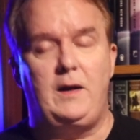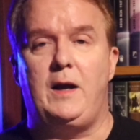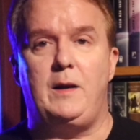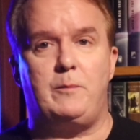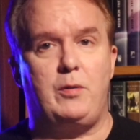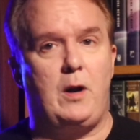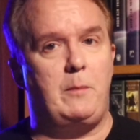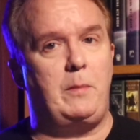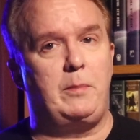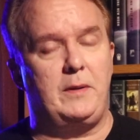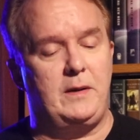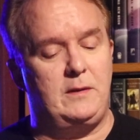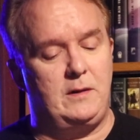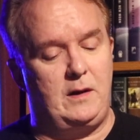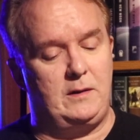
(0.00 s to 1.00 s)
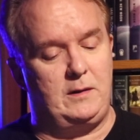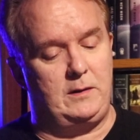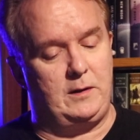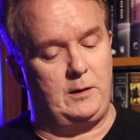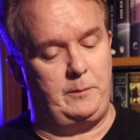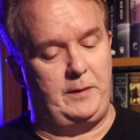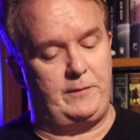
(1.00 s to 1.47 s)
and probably not a
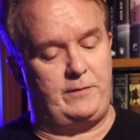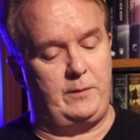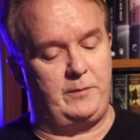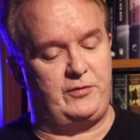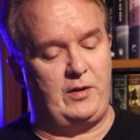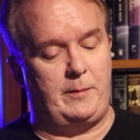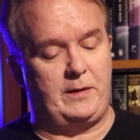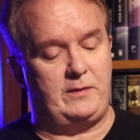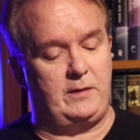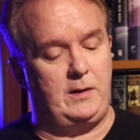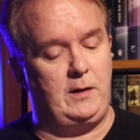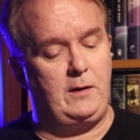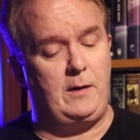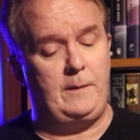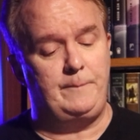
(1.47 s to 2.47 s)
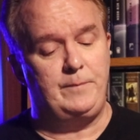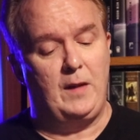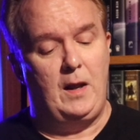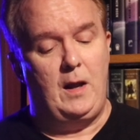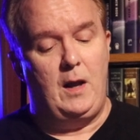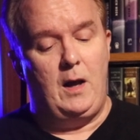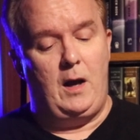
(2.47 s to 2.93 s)
little bit from Saba Tahir.
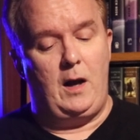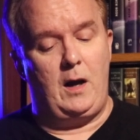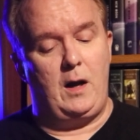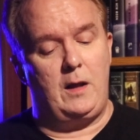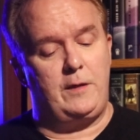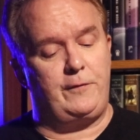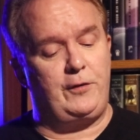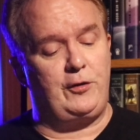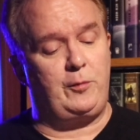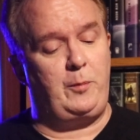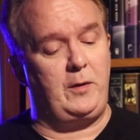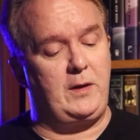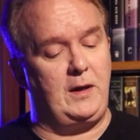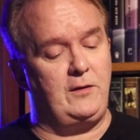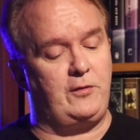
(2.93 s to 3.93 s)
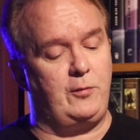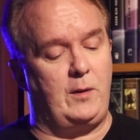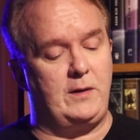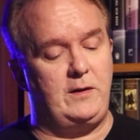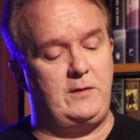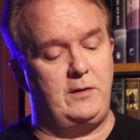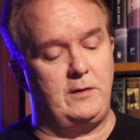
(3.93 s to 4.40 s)
Uh, the first book in
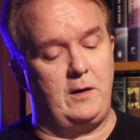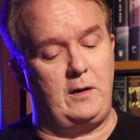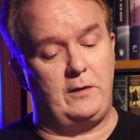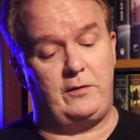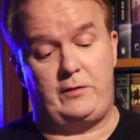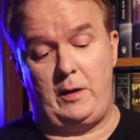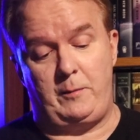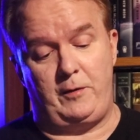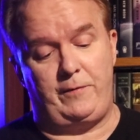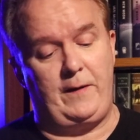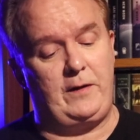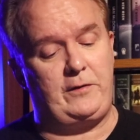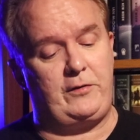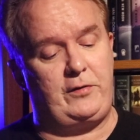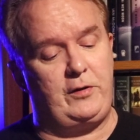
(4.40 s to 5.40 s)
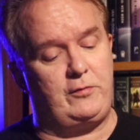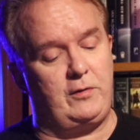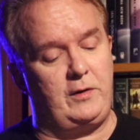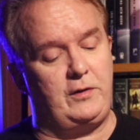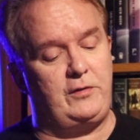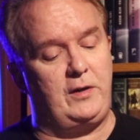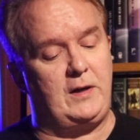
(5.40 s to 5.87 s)
Swati Teerdhala's debut fantasy
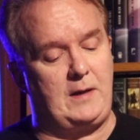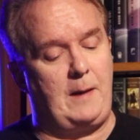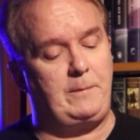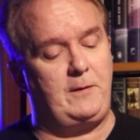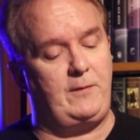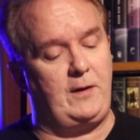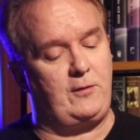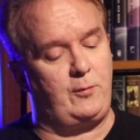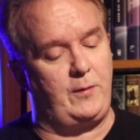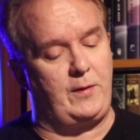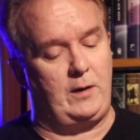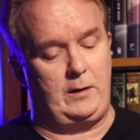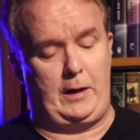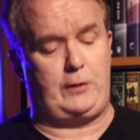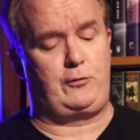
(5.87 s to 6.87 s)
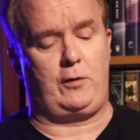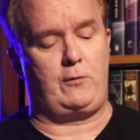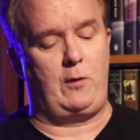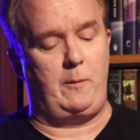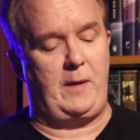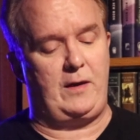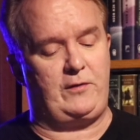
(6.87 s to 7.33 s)
trilogy captivates with
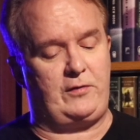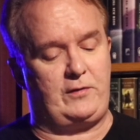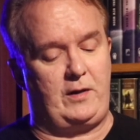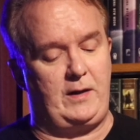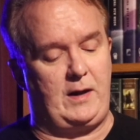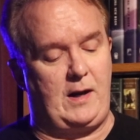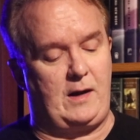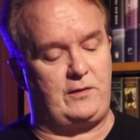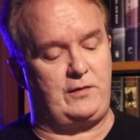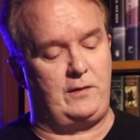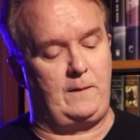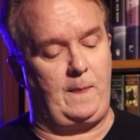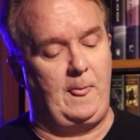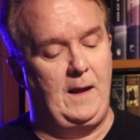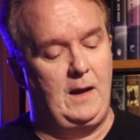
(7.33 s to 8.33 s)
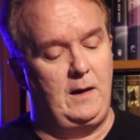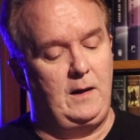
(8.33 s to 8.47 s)
electric romance, stunning action,